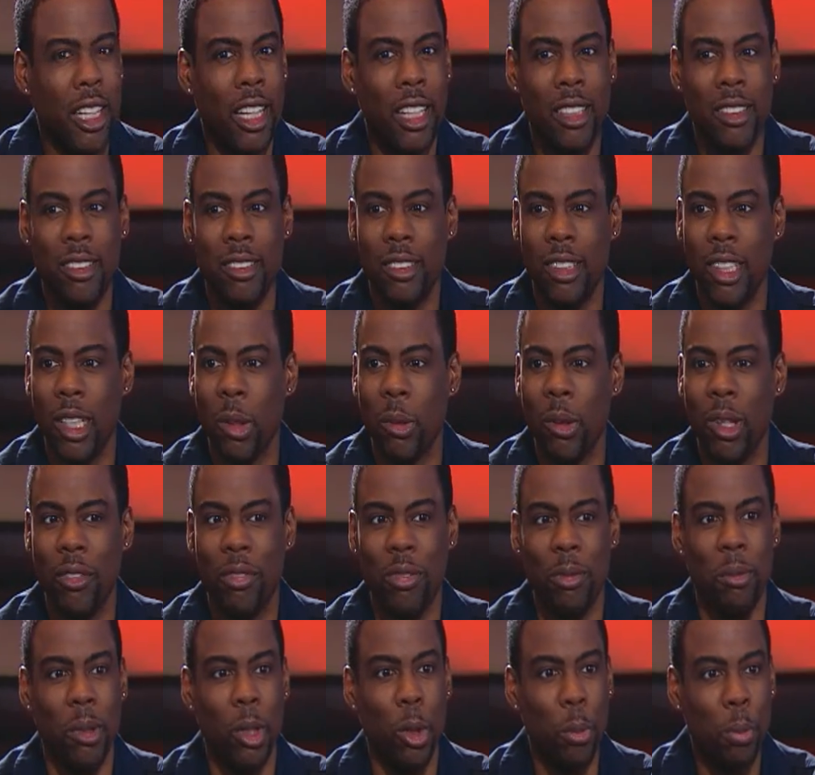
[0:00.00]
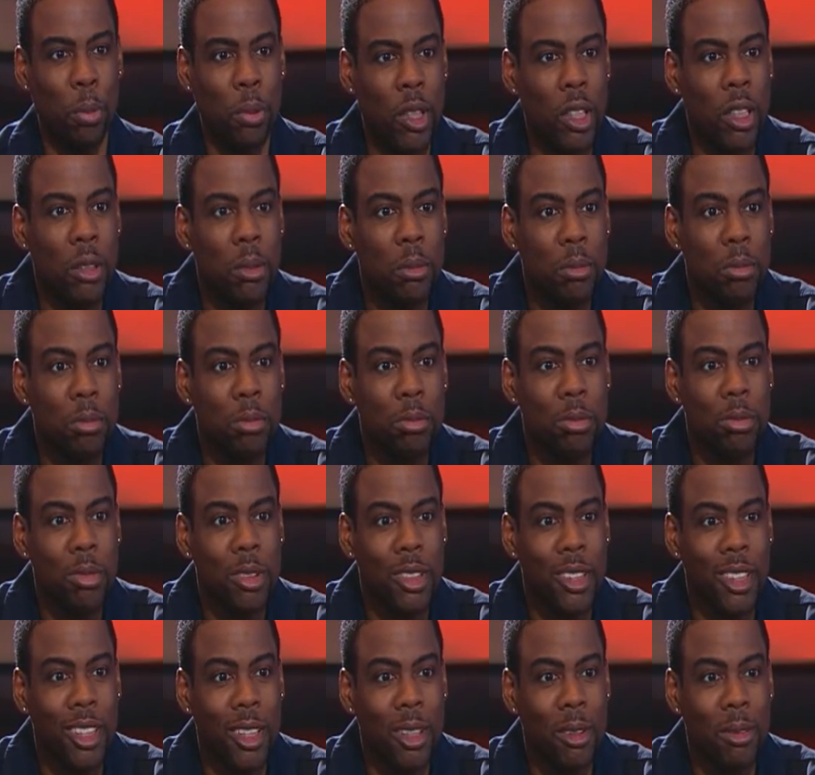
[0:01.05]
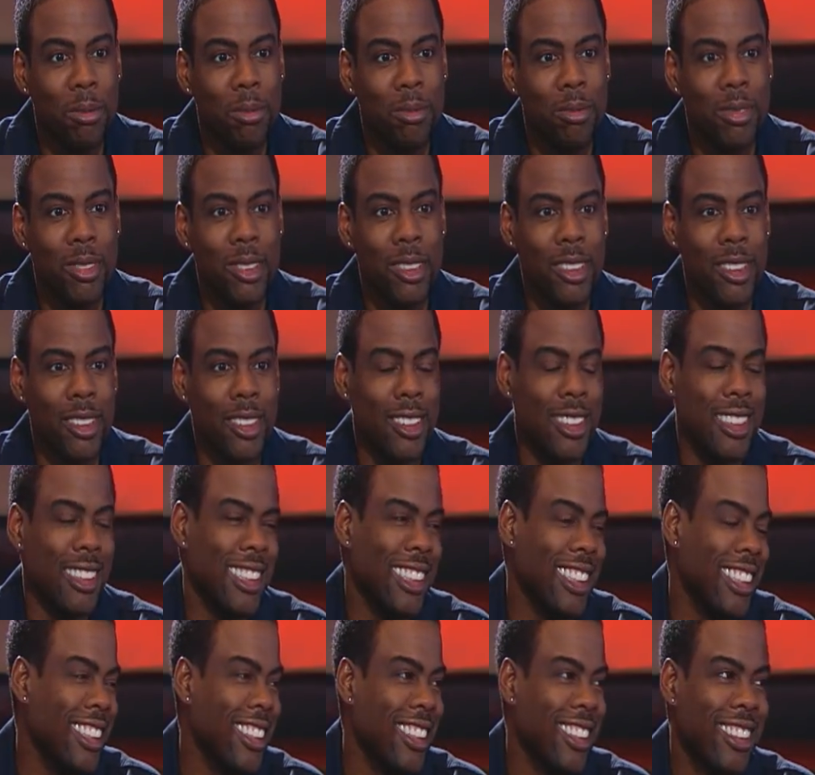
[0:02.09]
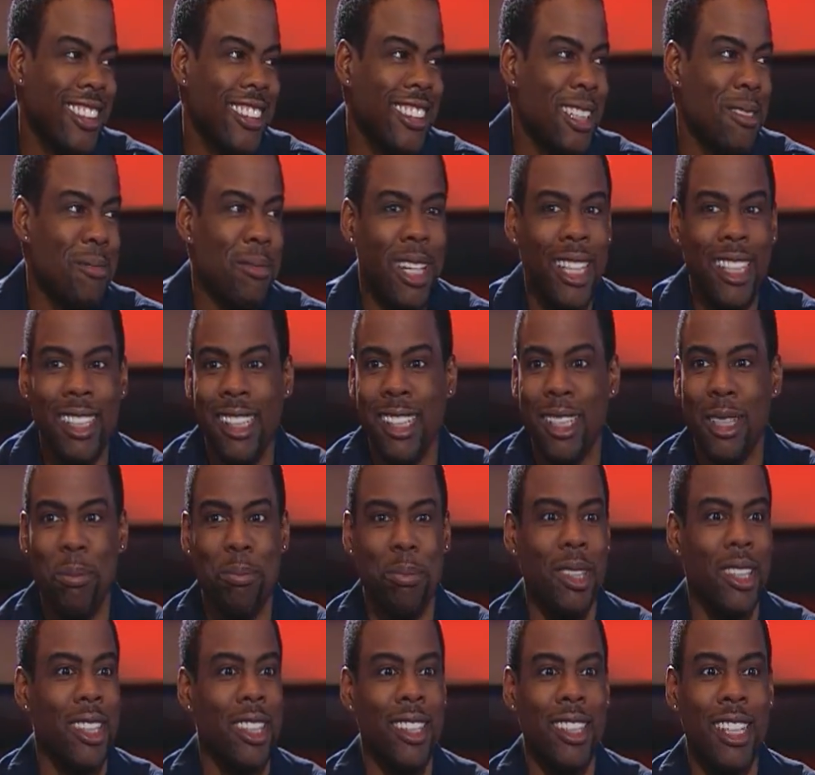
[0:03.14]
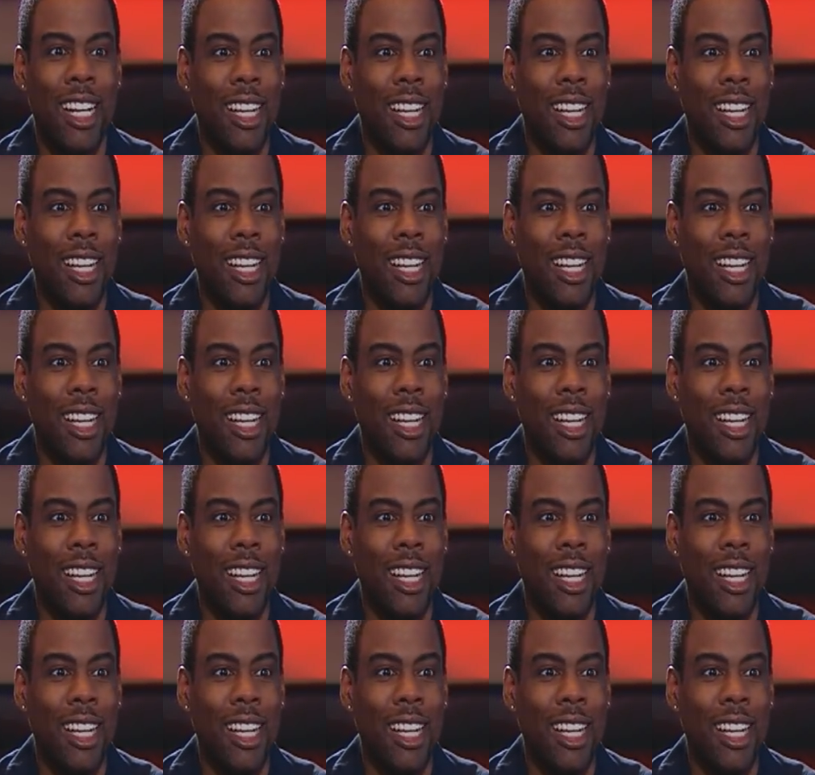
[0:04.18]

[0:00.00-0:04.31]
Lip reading: which is the way it always is. But after he went